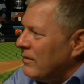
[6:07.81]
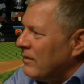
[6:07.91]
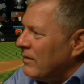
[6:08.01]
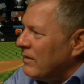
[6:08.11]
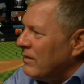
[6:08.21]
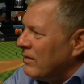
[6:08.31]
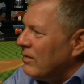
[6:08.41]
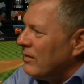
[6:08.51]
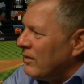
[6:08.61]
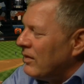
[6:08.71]
That's cool.
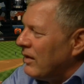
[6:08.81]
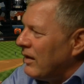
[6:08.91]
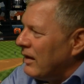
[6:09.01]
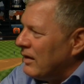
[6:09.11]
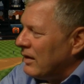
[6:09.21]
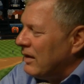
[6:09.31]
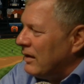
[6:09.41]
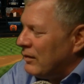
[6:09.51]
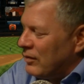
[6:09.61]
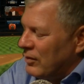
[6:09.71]
Yeah, and the
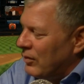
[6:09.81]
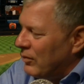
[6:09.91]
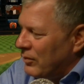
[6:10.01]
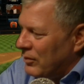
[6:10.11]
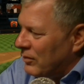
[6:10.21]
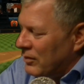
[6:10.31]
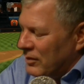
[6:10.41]
kids, you know, are,